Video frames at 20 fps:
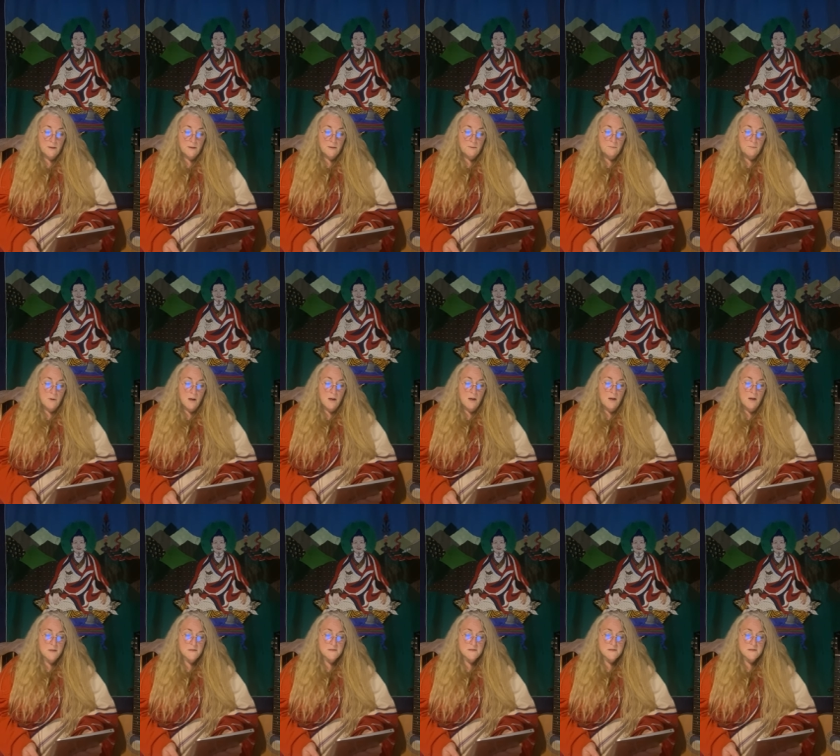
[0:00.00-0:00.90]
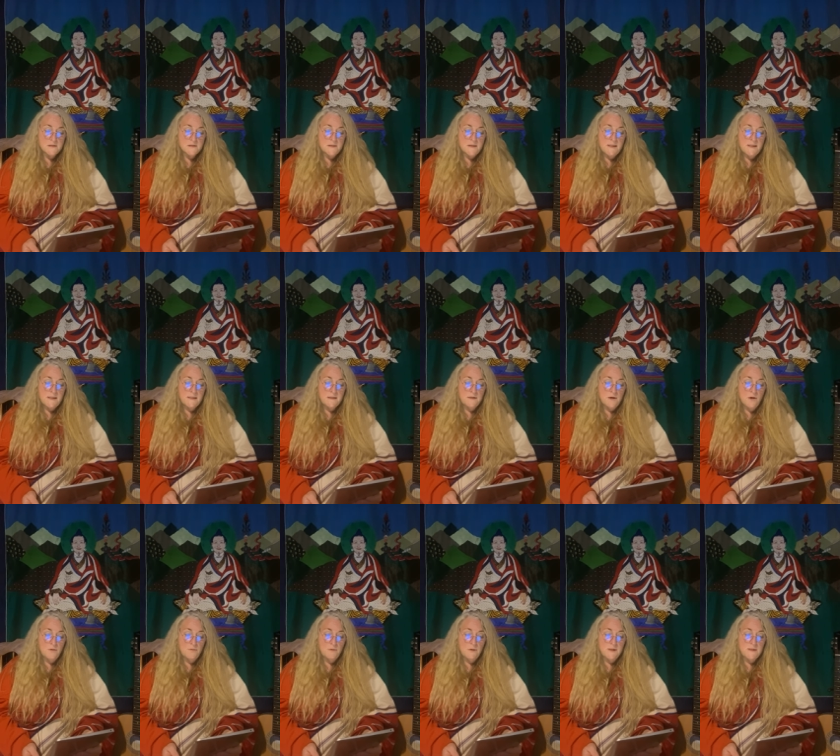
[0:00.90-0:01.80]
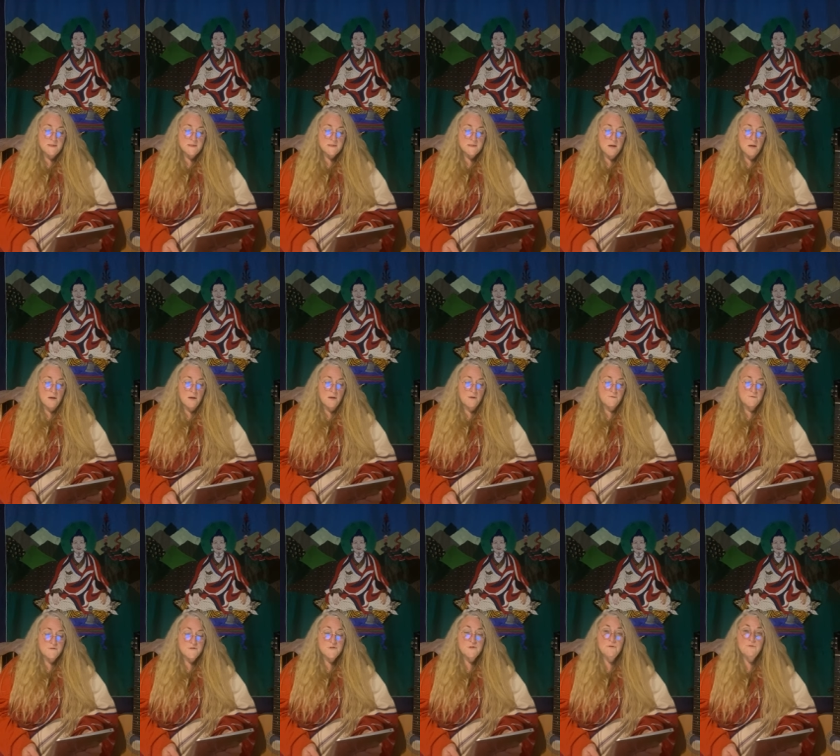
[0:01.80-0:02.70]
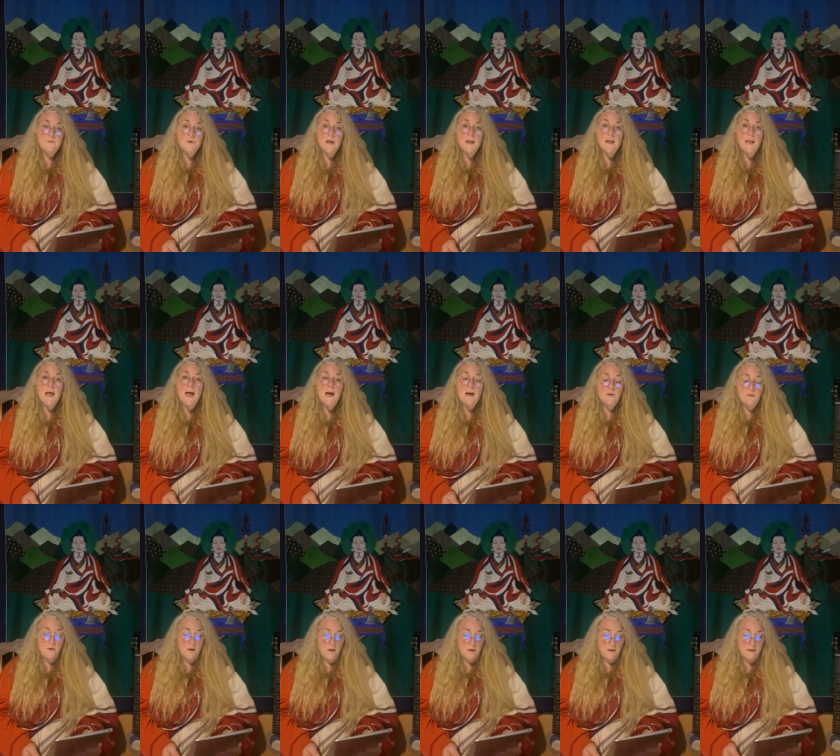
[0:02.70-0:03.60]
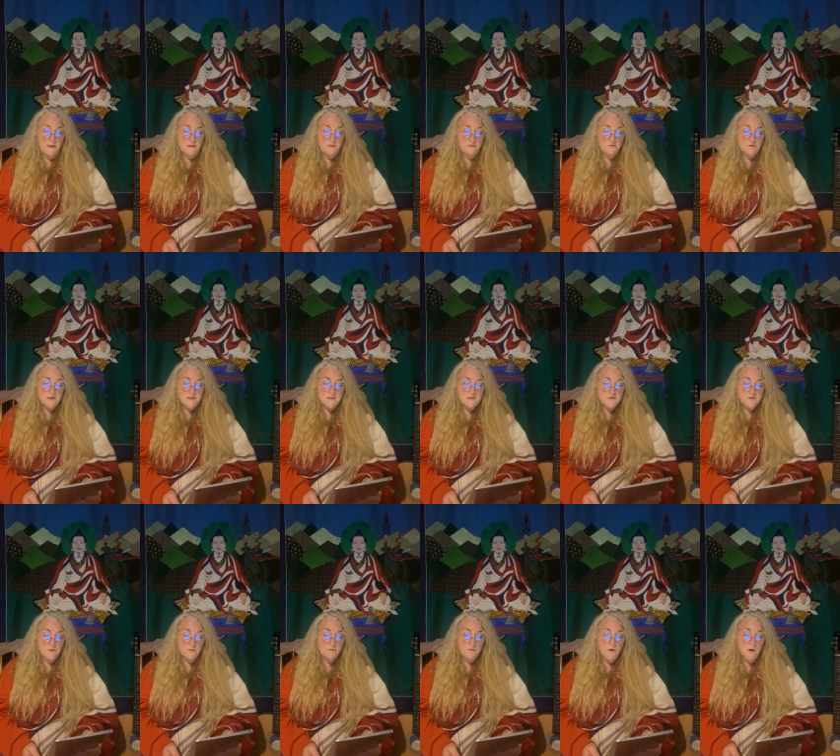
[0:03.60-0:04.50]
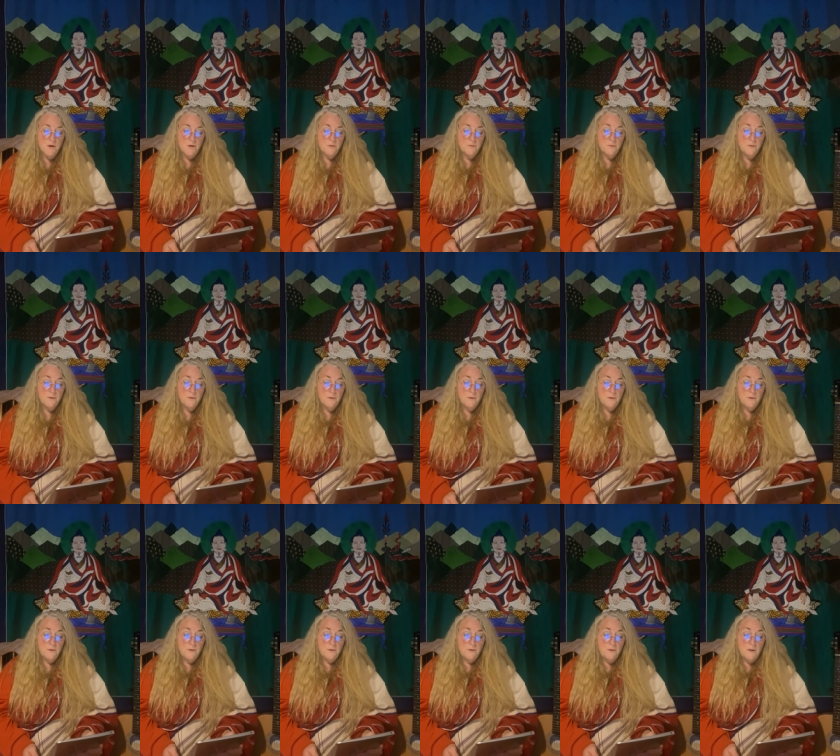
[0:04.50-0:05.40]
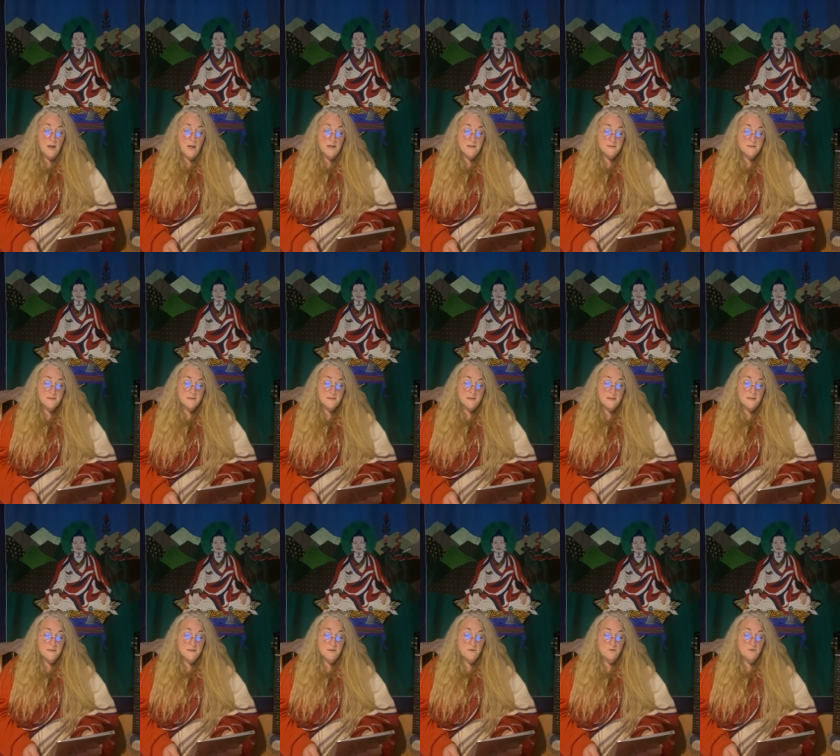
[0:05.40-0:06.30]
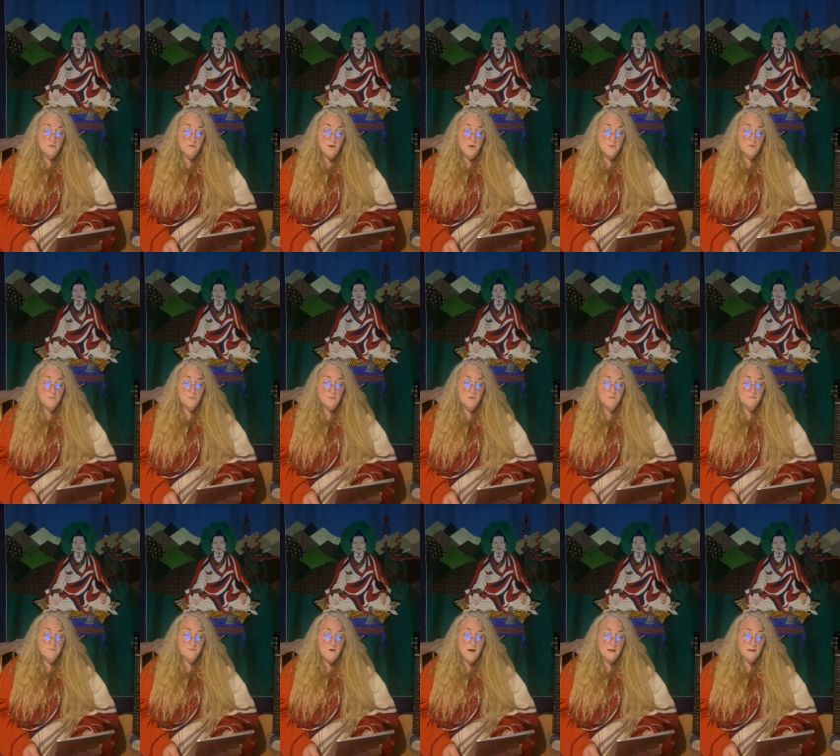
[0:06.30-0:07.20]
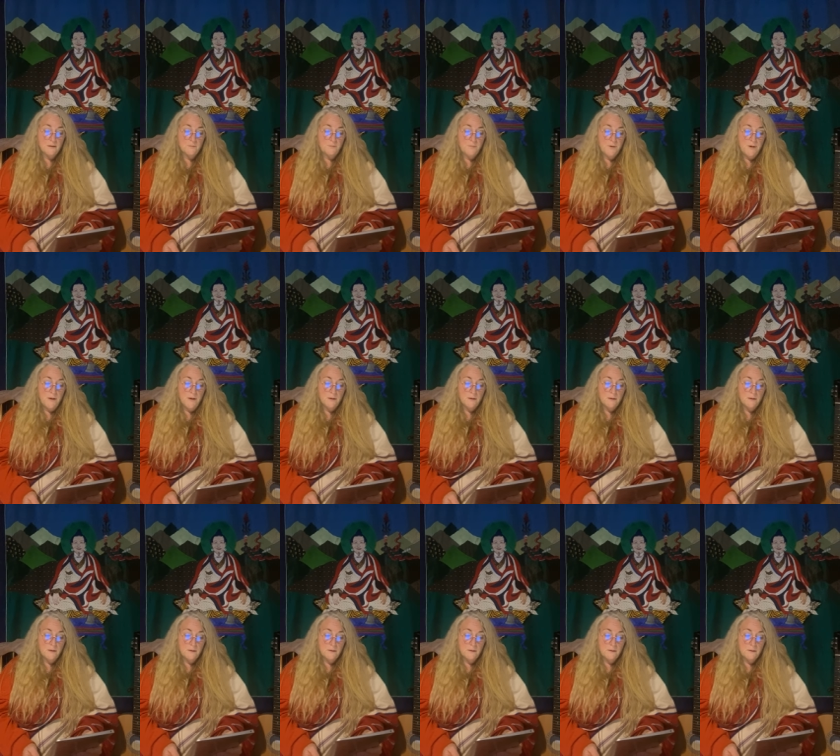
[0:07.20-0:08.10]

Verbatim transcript: My answers needed only serve to allow her interest to grow, as it had grown with Frank Burner.